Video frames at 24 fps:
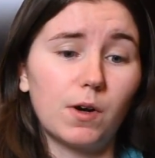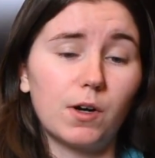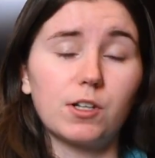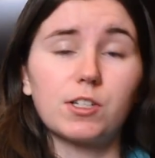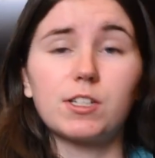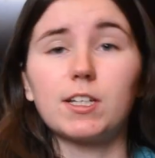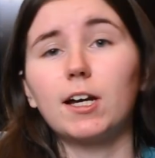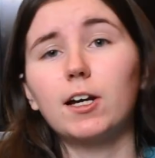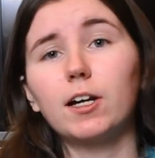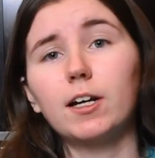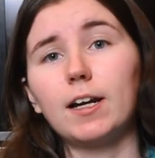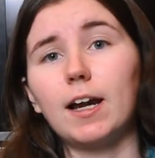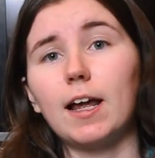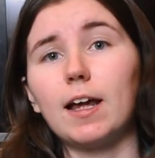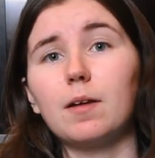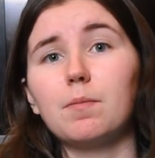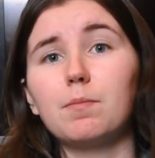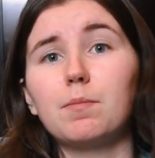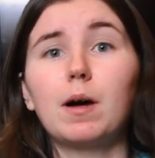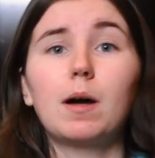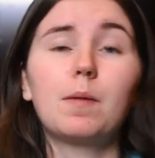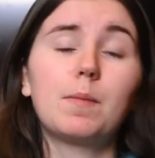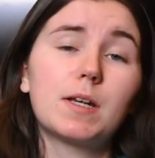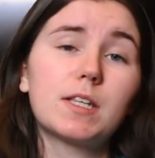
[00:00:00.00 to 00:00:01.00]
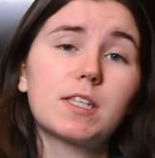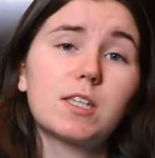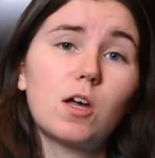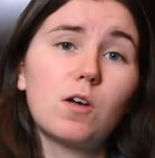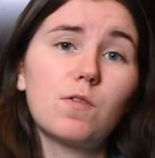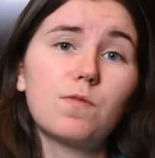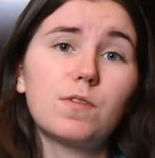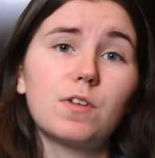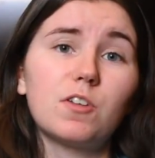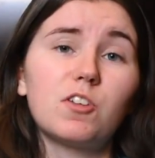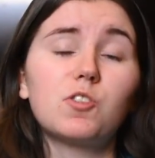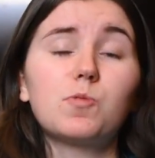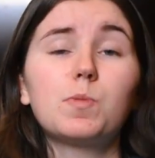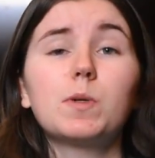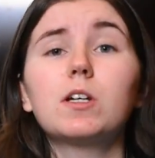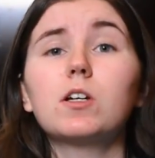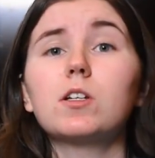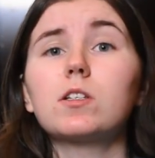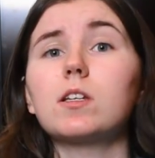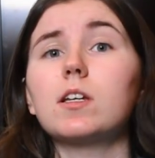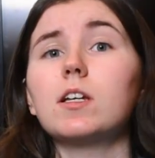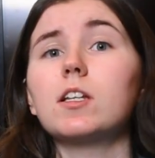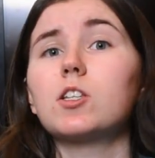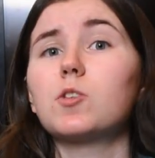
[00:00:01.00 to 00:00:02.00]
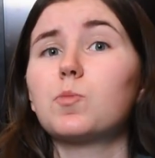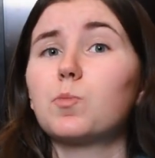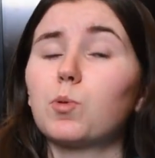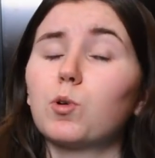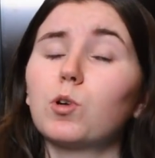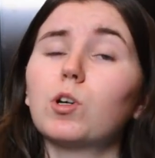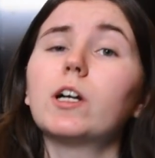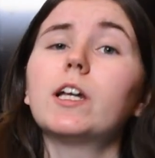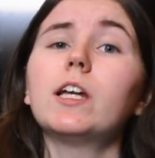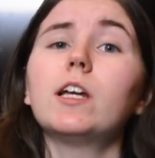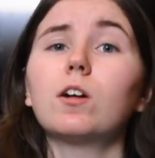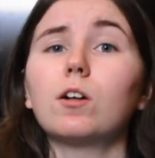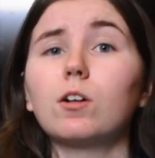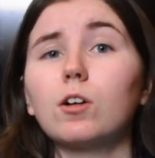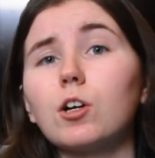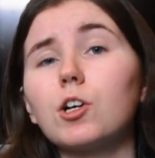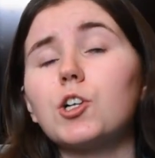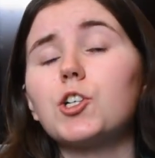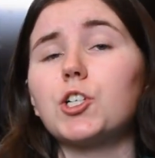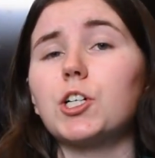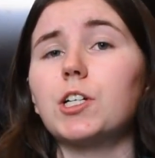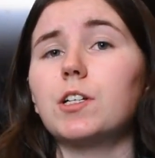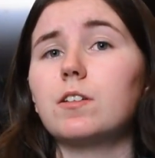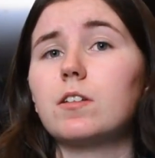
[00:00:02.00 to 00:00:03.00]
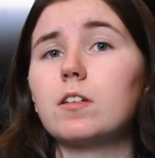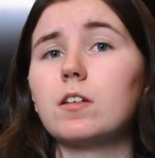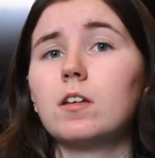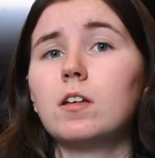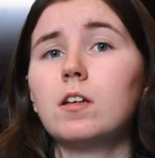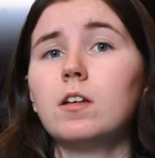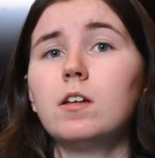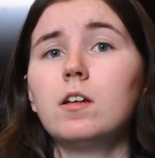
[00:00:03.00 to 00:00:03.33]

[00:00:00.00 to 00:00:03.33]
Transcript: on a Saturday night by myself is because it's pretty urgent.